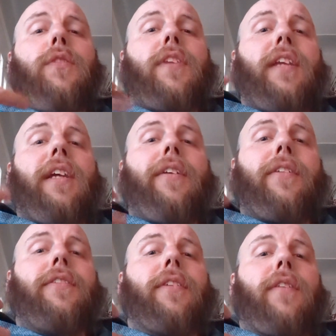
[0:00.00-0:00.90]
thinking
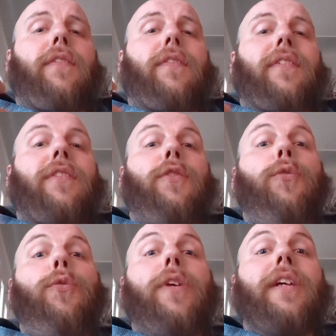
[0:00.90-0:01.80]
yourself
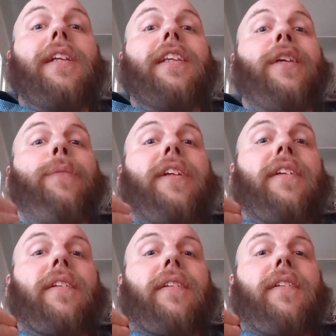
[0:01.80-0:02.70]
too
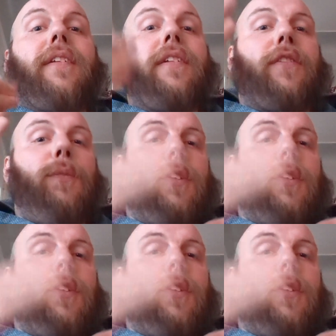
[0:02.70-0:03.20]
limited in too